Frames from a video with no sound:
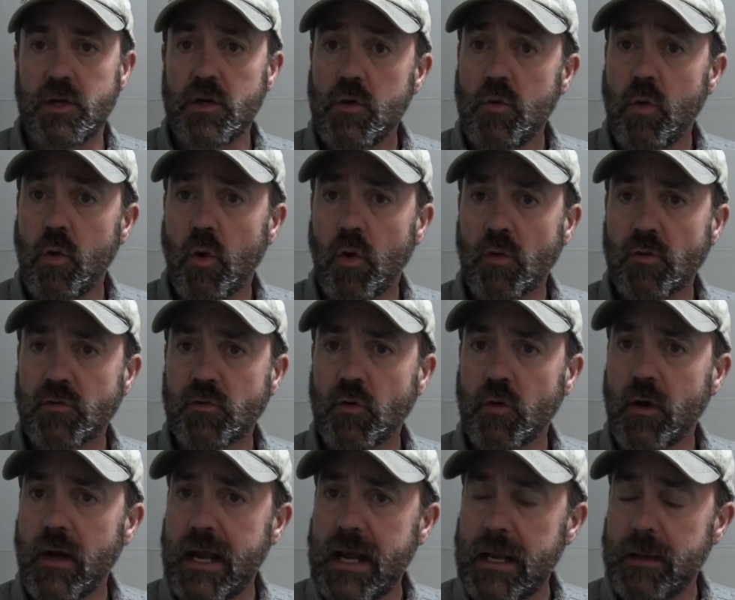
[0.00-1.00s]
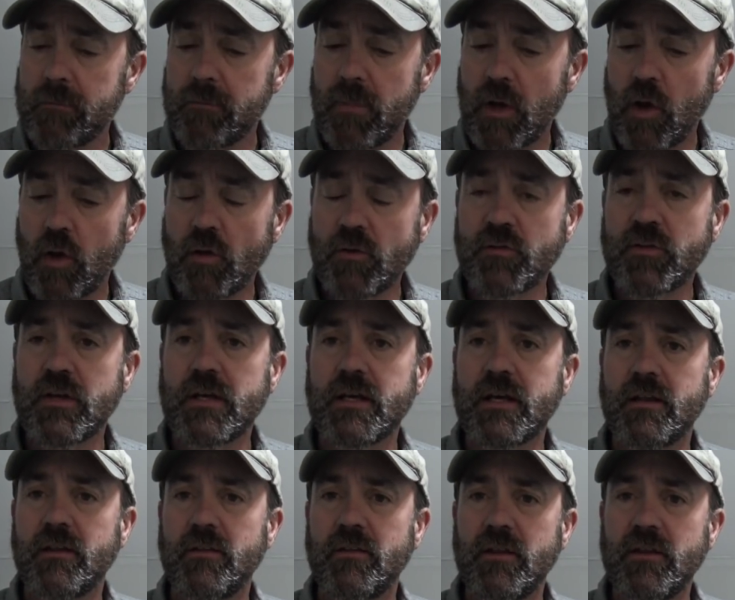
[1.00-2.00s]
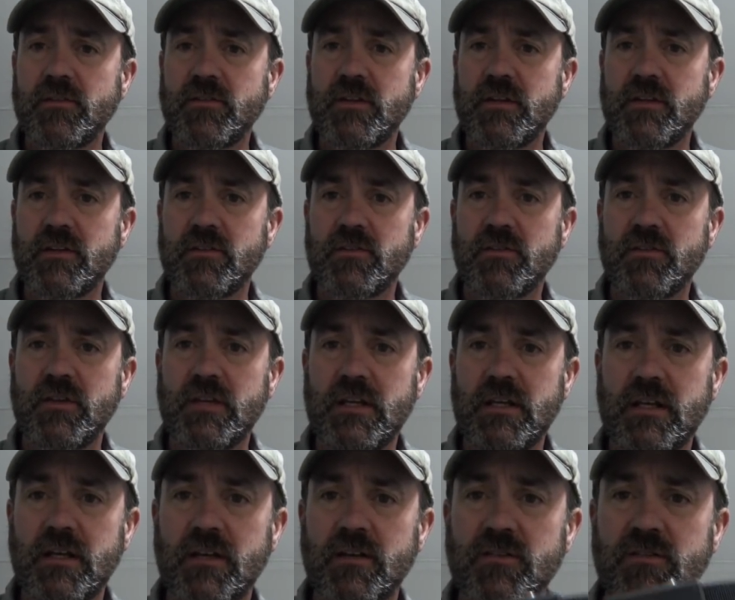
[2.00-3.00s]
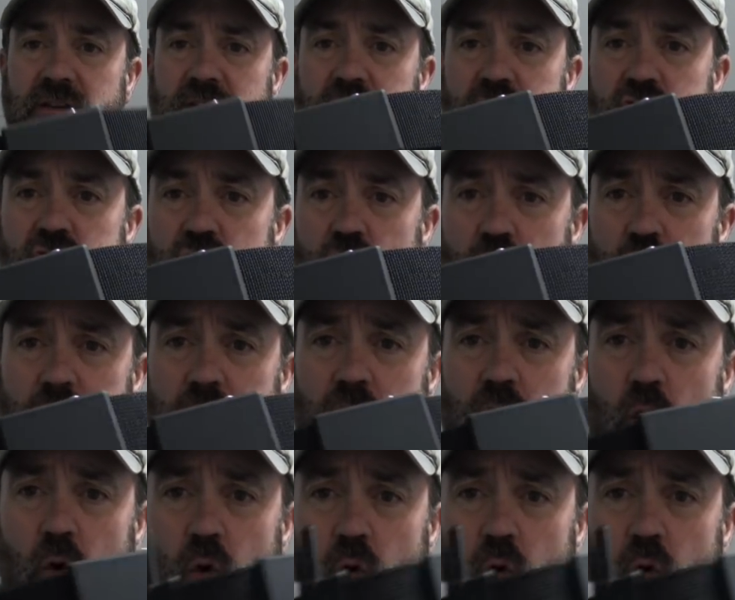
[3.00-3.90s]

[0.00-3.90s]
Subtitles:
new holster and belt. This is the Cinturon